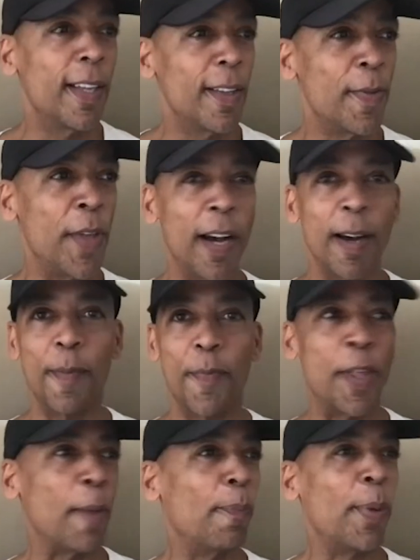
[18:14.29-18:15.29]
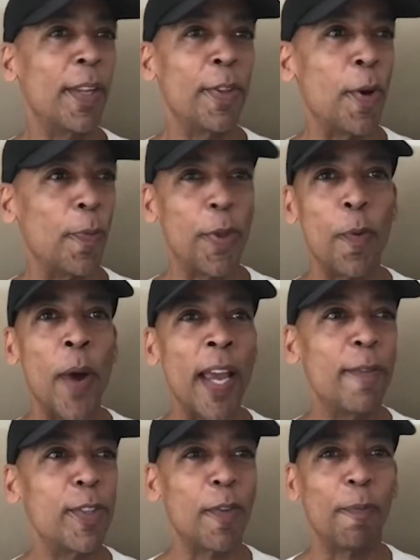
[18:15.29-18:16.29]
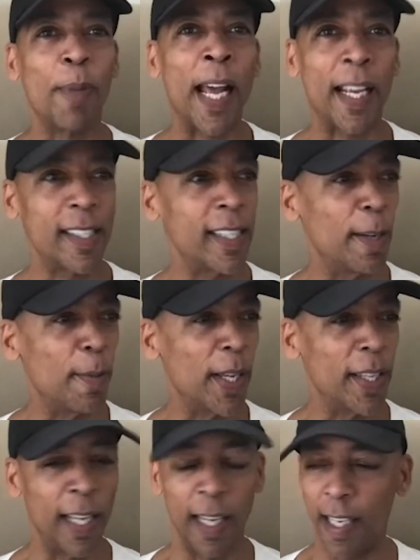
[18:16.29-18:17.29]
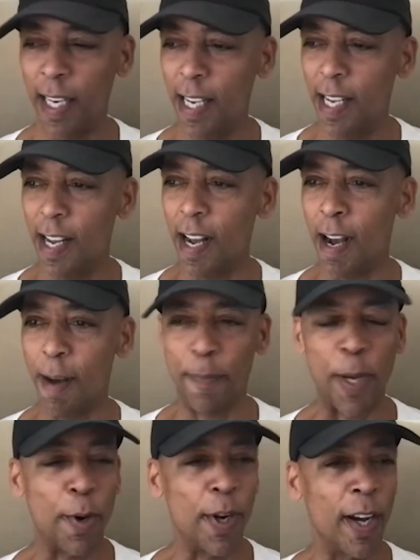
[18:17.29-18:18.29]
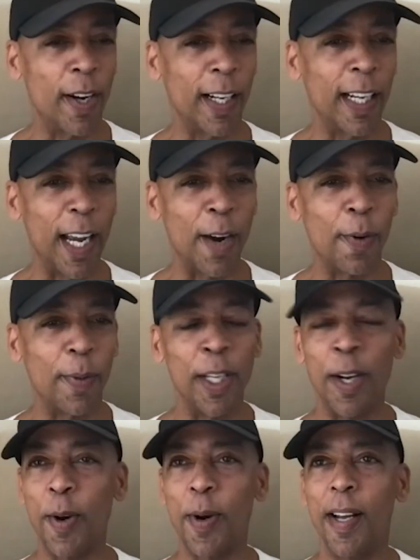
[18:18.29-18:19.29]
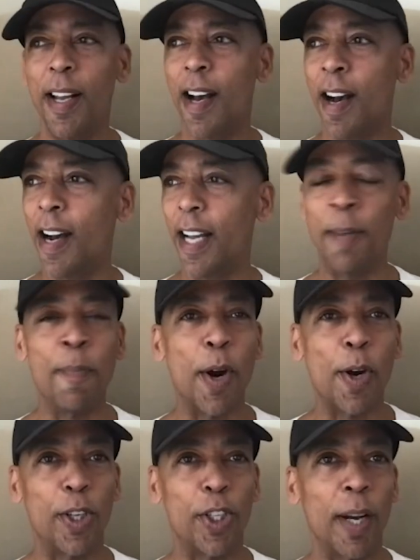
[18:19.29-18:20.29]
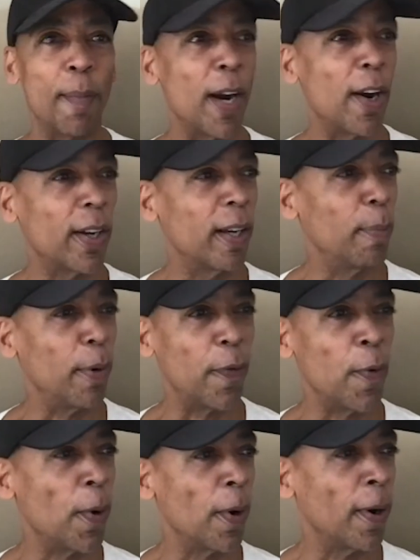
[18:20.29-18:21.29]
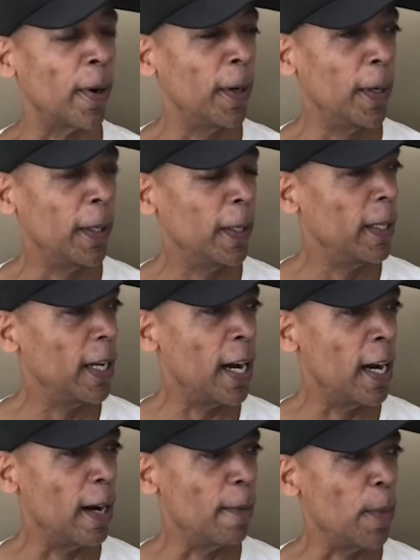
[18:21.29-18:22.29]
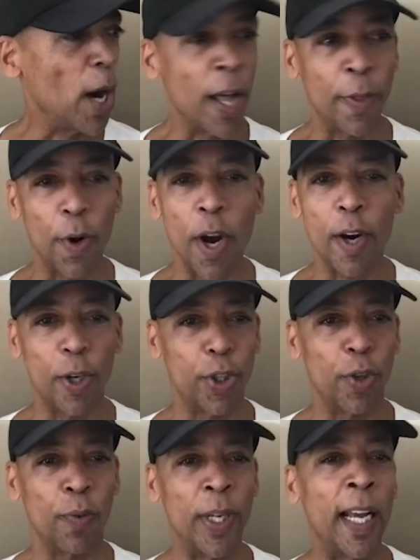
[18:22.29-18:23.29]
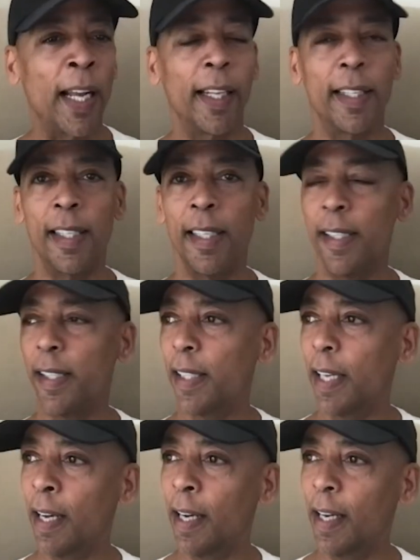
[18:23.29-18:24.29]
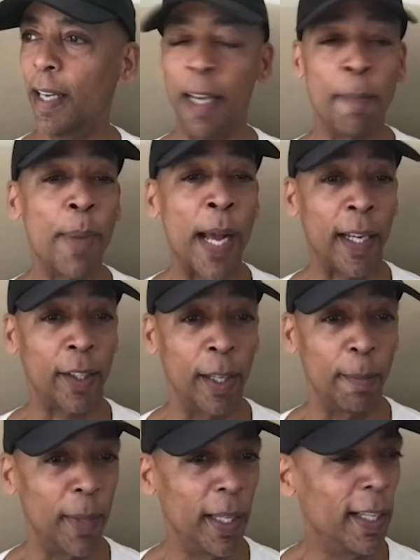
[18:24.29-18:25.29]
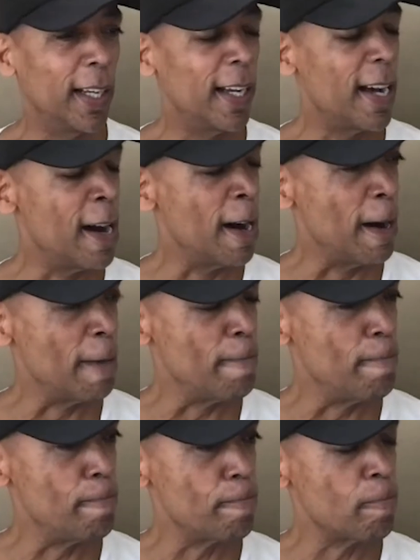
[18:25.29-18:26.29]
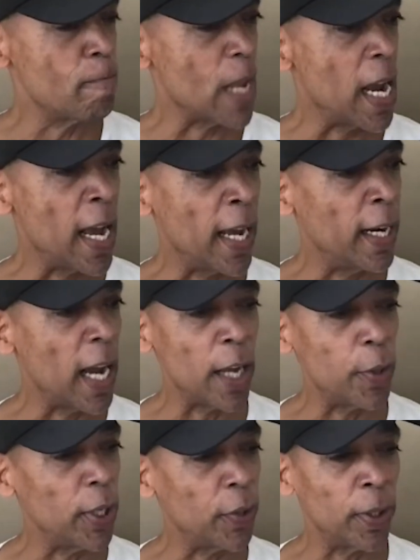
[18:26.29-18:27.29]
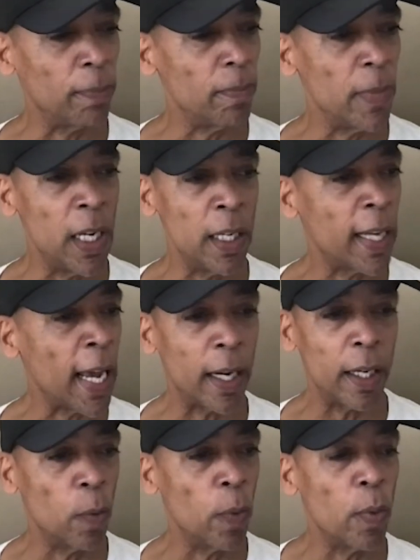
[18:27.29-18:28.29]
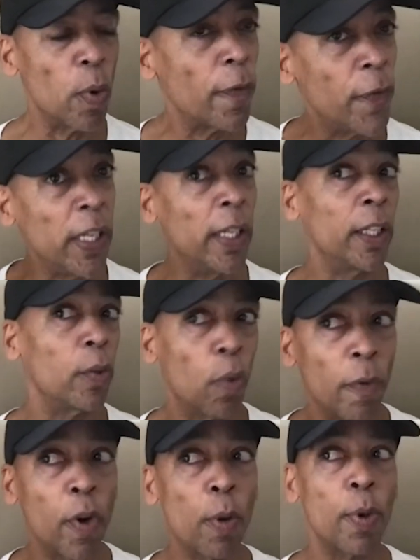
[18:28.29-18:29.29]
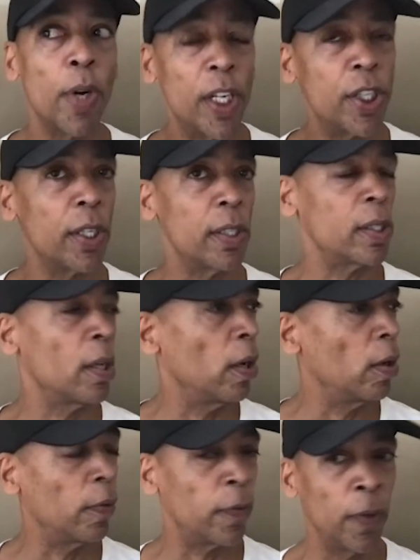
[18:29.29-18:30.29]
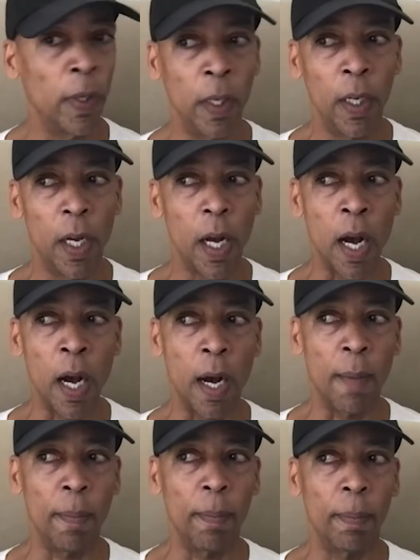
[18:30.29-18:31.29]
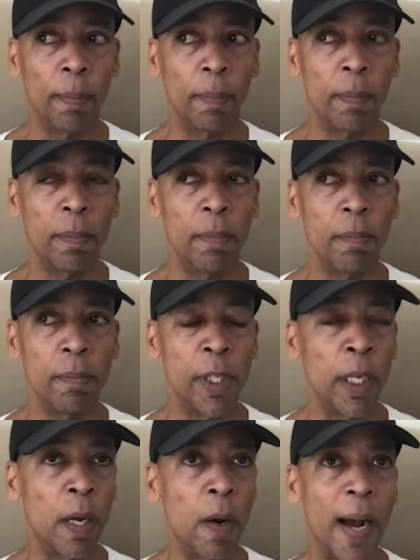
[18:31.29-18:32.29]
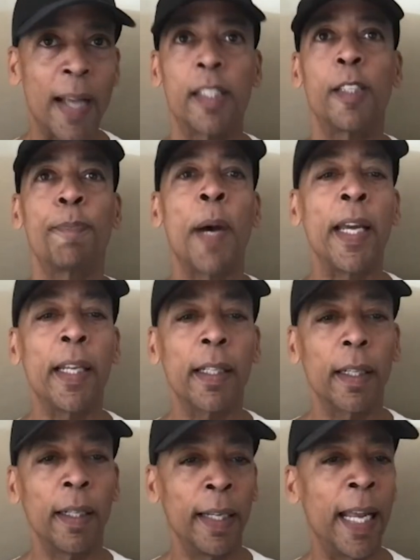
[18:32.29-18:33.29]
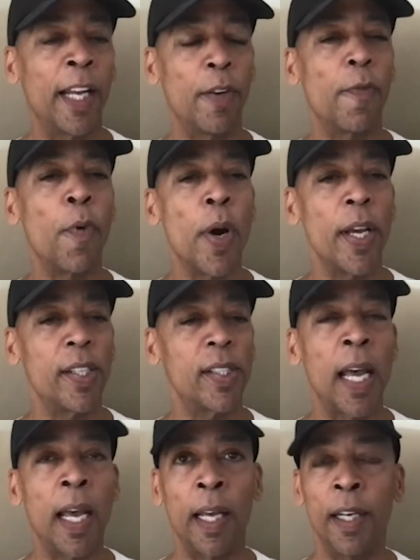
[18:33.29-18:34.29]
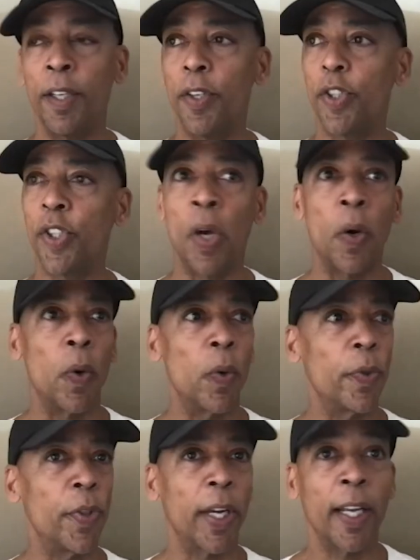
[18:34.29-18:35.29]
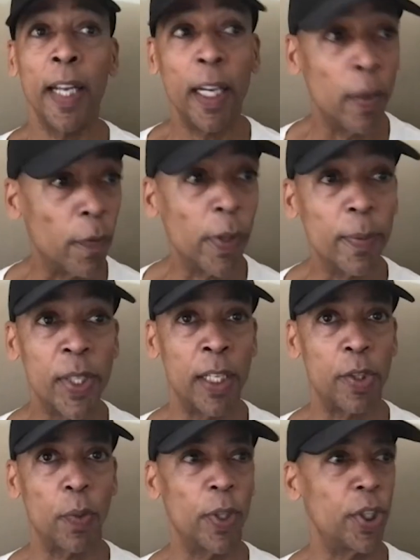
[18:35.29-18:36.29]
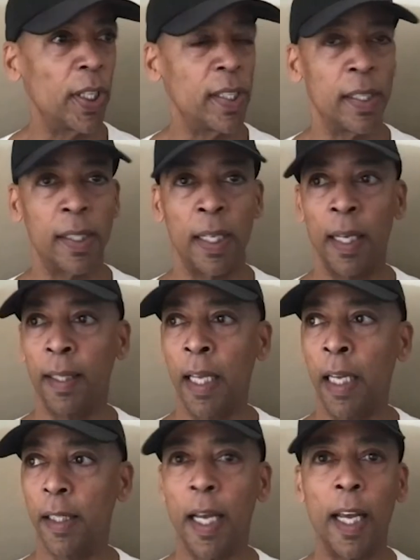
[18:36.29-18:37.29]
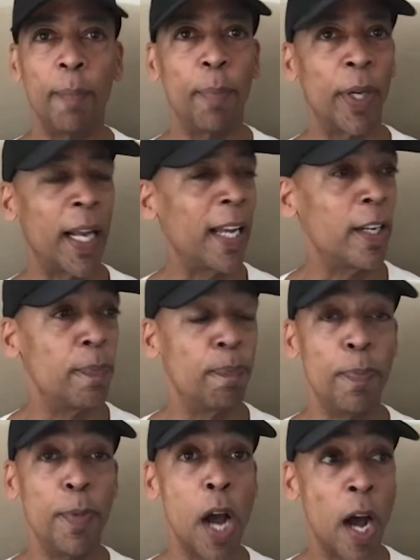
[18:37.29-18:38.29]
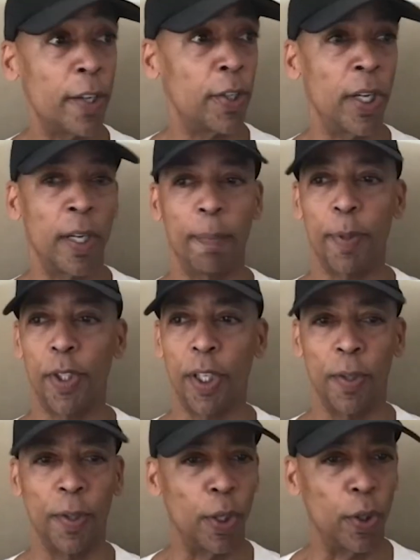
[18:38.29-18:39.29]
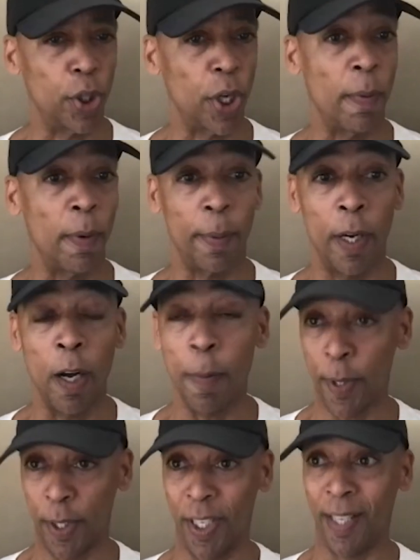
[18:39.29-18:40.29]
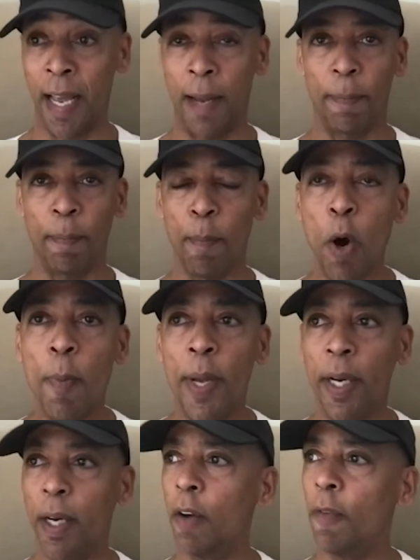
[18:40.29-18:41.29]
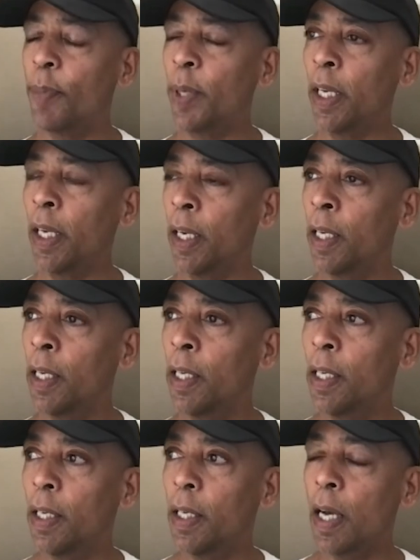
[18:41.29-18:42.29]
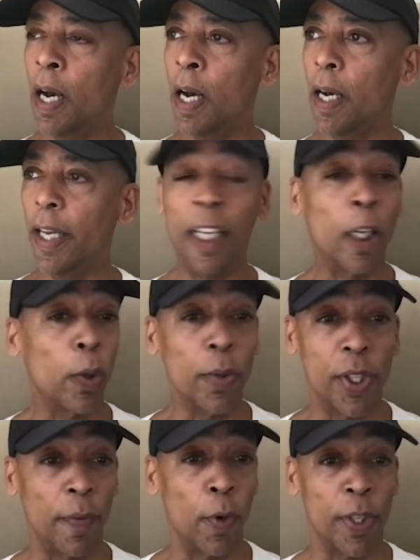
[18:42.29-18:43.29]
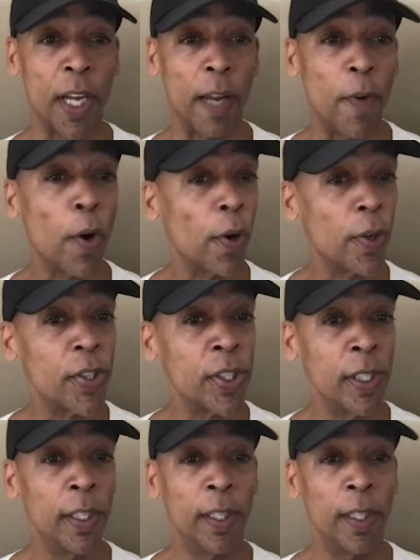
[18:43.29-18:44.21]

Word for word: the the the, the waves of Black cinema that uh, periodically, or you know, Uh, emerge in America before um, other harsher realities uh, impact them. Um, and I think that in Canada, we were feeling the reverberations of, um, you know, a Spike-led voice. And so the Canadian Film Centre, which existed at that time, but had not done a particularly good job up, up until that moment of being uh, inclusive or diverse,